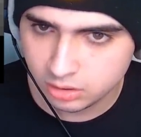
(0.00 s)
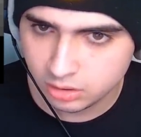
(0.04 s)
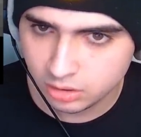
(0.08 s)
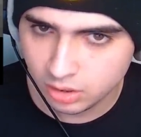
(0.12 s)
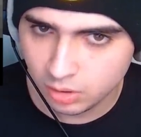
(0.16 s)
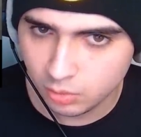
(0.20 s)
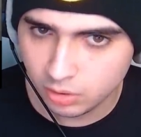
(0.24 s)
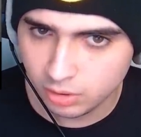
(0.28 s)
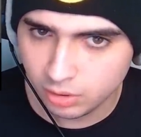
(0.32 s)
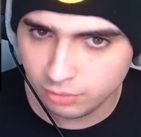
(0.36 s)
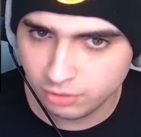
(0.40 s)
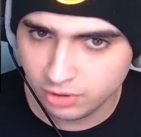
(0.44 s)

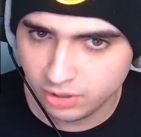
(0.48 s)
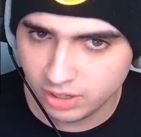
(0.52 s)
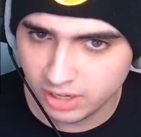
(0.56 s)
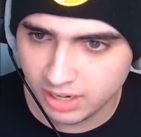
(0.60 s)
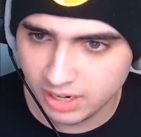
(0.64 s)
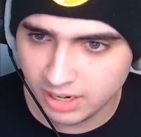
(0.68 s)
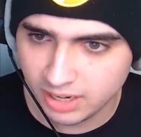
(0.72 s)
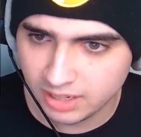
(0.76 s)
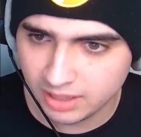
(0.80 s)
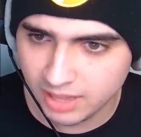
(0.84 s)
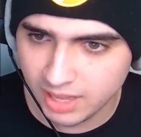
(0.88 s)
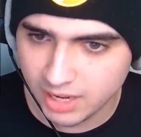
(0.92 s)
I wonder if they're
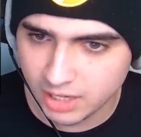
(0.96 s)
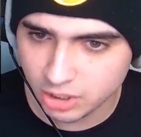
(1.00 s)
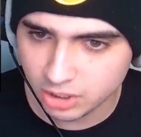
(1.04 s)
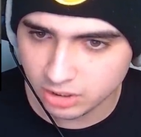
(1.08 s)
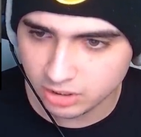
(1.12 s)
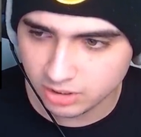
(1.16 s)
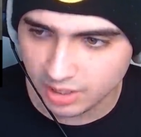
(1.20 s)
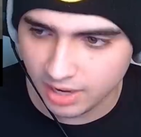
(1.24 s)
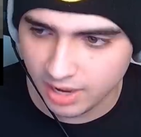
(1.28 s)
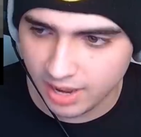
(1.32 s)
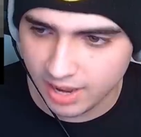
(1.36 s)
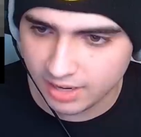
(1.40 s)
gonna clash
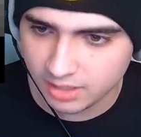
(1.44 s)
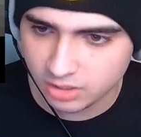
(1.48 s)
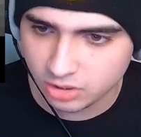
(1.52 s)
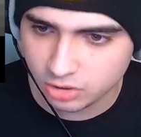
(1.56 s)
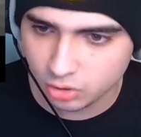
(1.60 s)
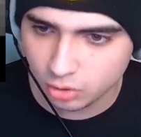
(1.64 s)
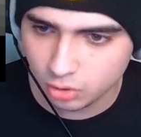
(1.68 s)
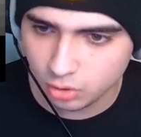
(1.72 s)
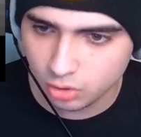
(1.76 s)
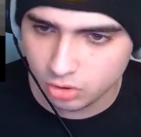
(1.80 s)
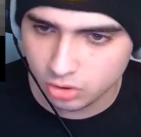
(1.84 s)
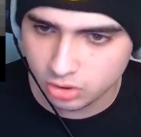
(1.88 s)

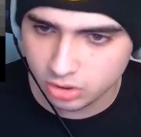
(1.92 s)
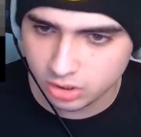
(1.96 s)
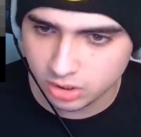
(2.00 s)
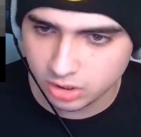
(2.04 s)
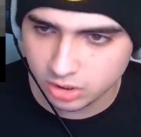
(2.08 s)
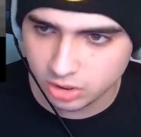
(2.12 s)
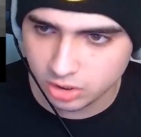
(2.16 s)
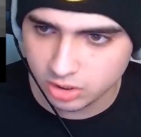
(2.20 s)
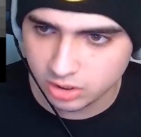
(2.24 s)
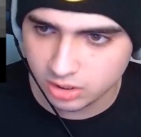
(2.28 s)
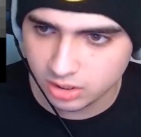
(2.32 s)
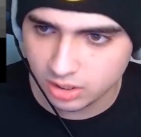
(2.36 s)
attacks, or is he
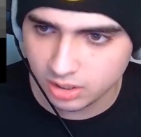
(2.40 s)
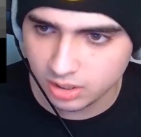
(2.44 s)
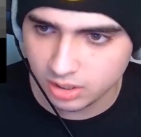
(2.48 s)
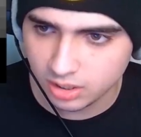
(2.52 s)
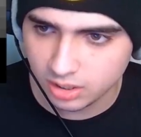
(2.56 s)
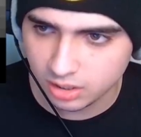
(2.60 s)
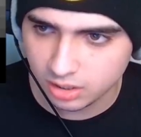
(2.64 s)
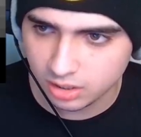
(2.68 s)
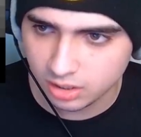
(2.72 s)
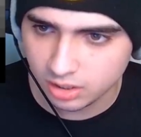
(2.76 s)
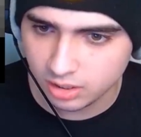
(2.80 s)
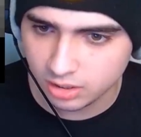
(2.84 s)
just
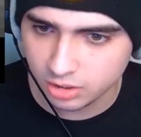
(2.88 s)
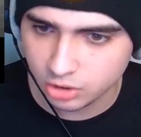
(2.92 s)
gonna hit